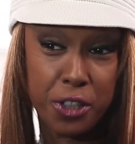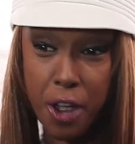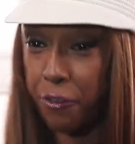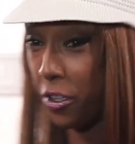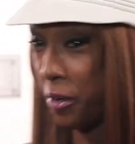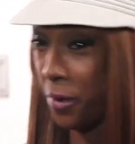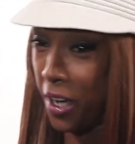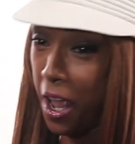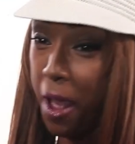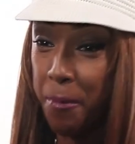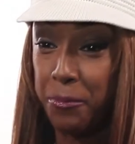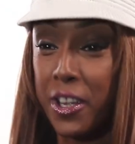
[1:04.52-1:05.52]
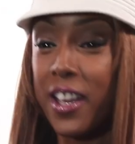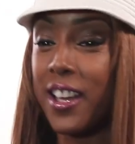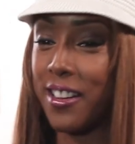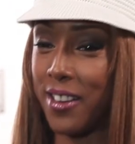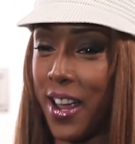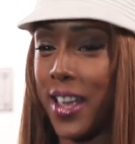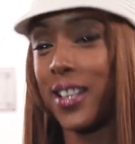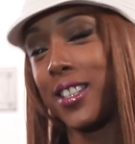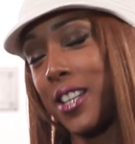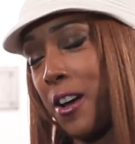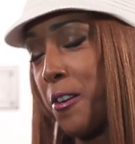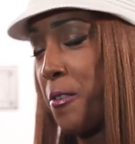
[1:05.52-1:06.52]
you definitely would come, right?
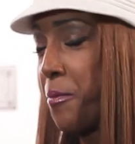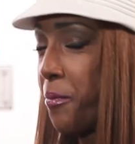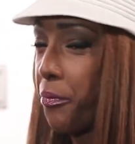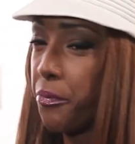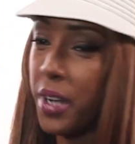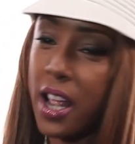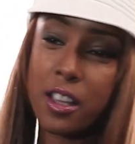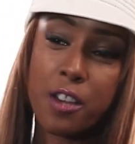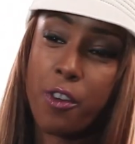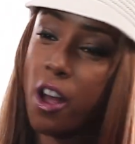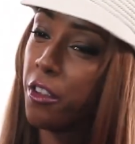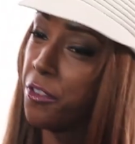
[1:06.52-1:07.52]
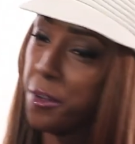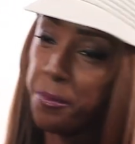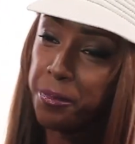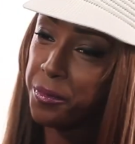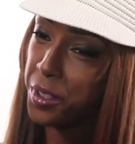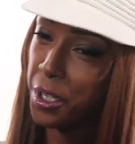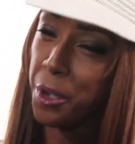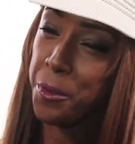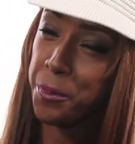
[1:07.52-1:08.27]
So, but I love all of them, so.